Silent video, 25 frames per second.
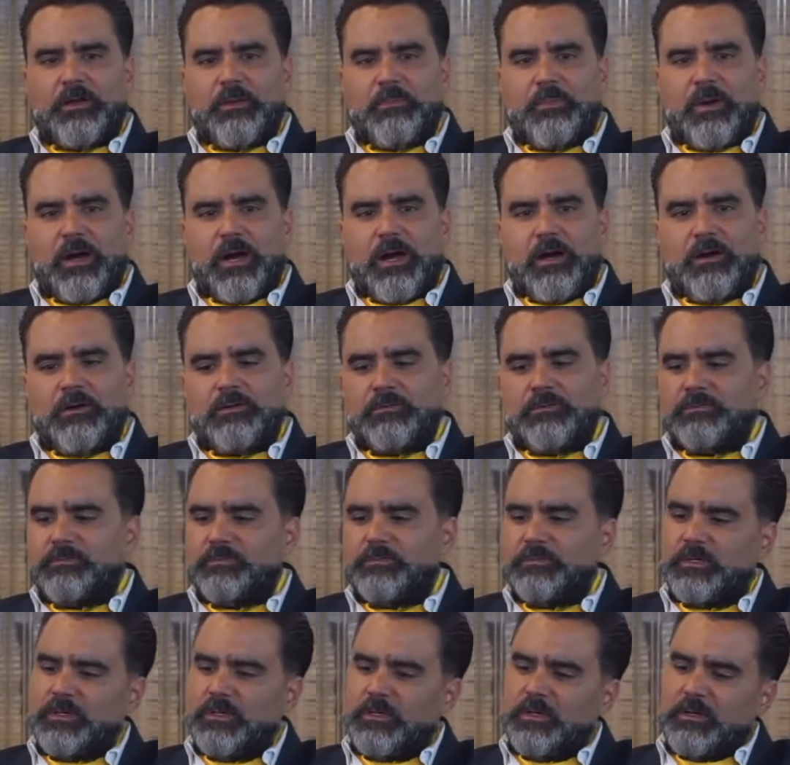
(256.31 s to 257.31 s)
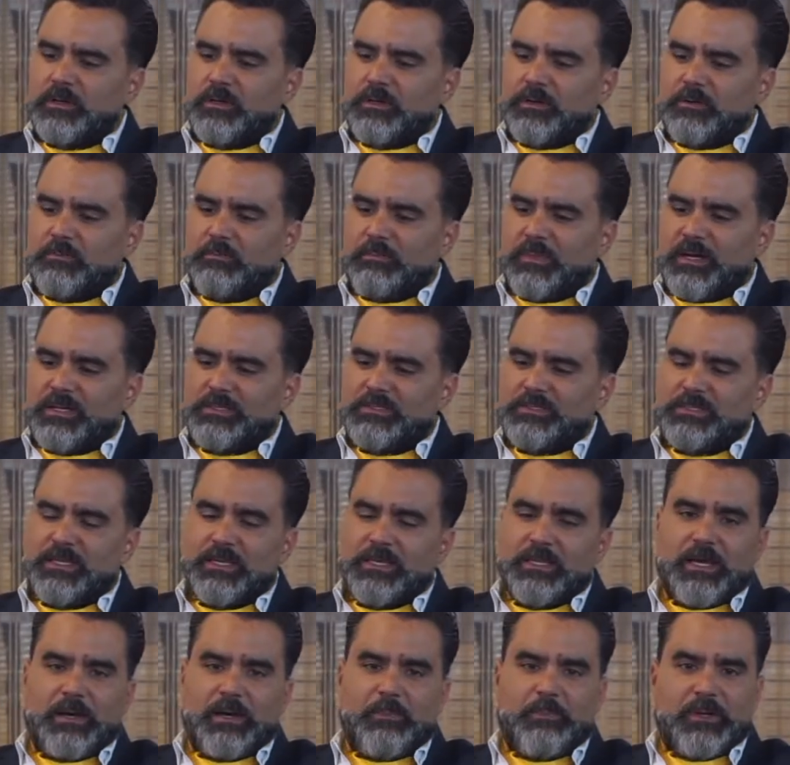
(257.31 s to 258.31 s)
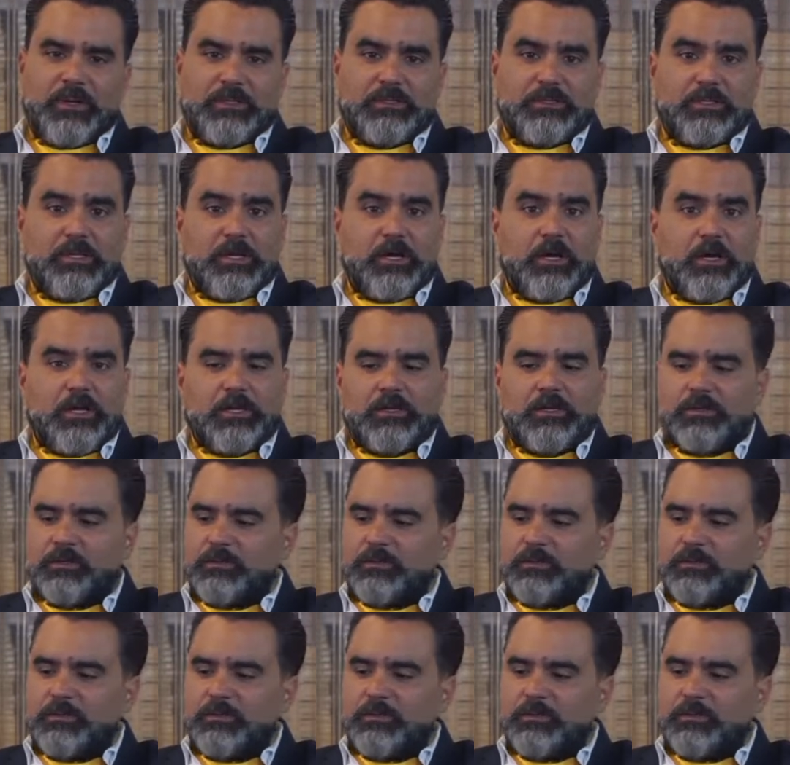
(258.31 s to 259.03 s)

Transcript: about Maceda Patriarch